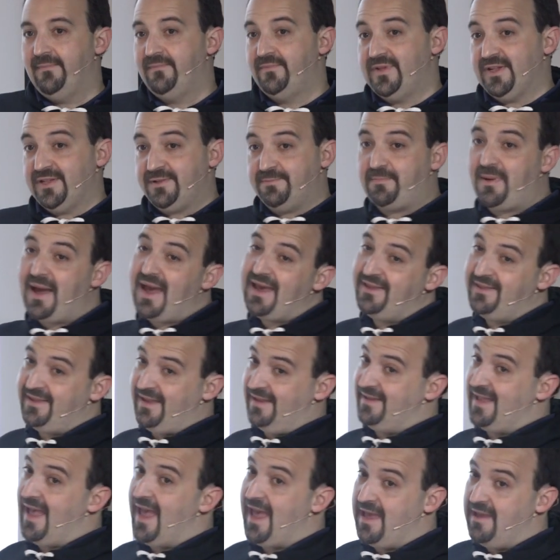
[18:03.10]
despite the
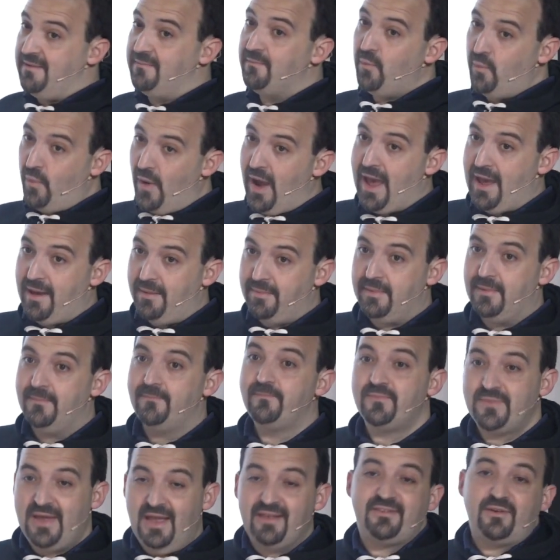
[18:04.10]
name web,
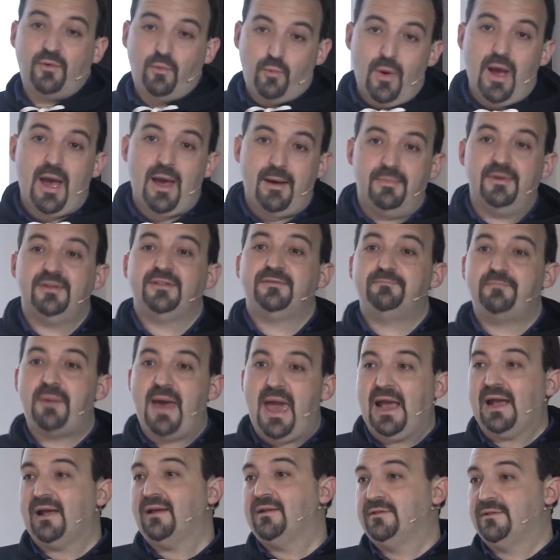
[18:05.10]
it's a web
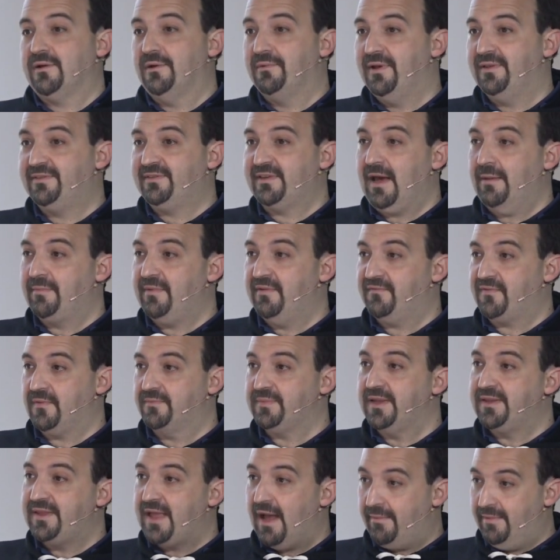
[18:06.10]
spec, so it's coming from
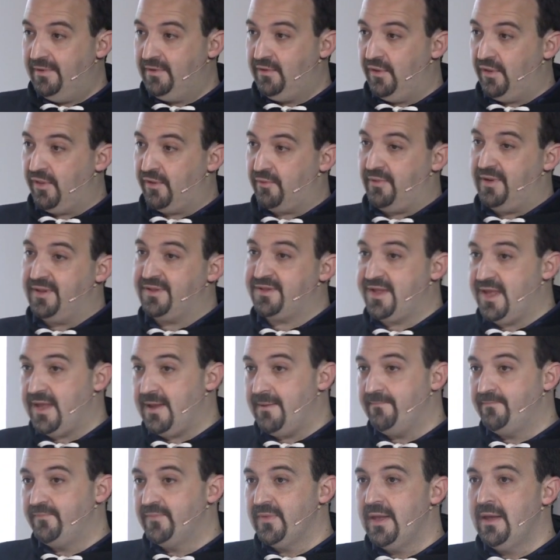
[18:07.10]
the W3C,
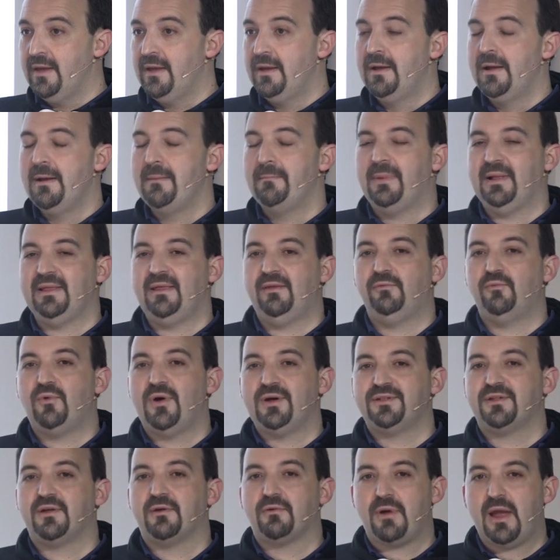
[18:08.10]
but it
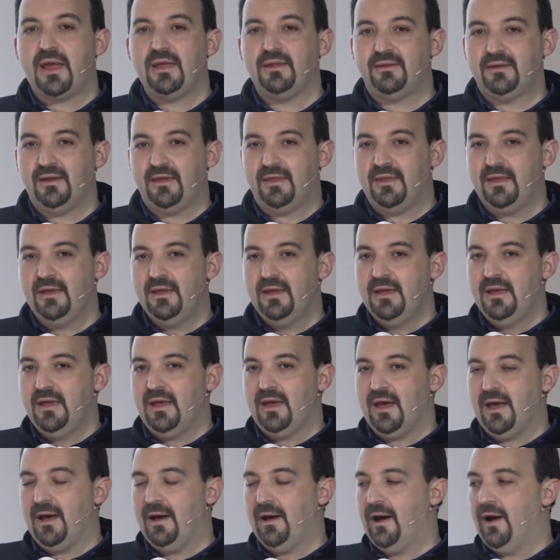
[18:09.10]
was created
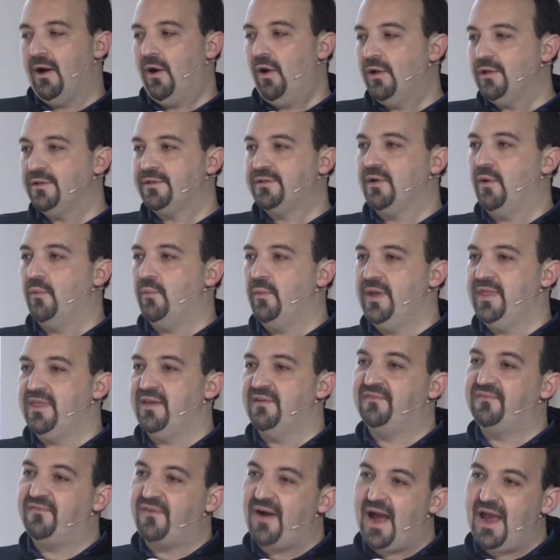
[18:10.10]
also with the
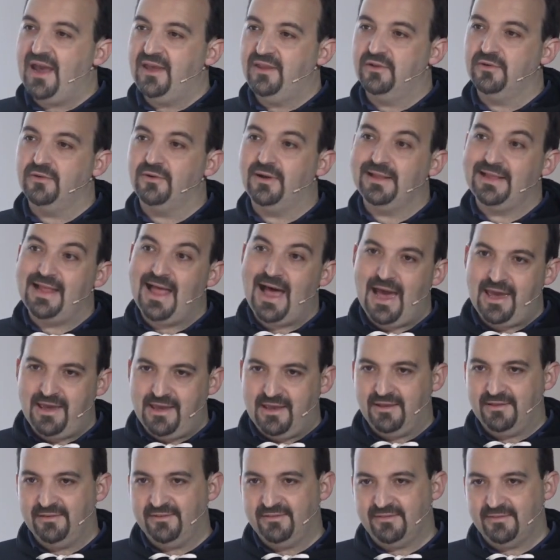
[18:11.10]
FIDO
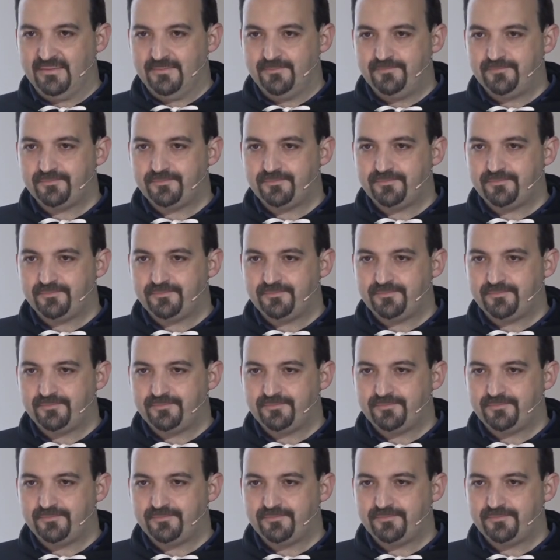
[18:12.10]
Alliance.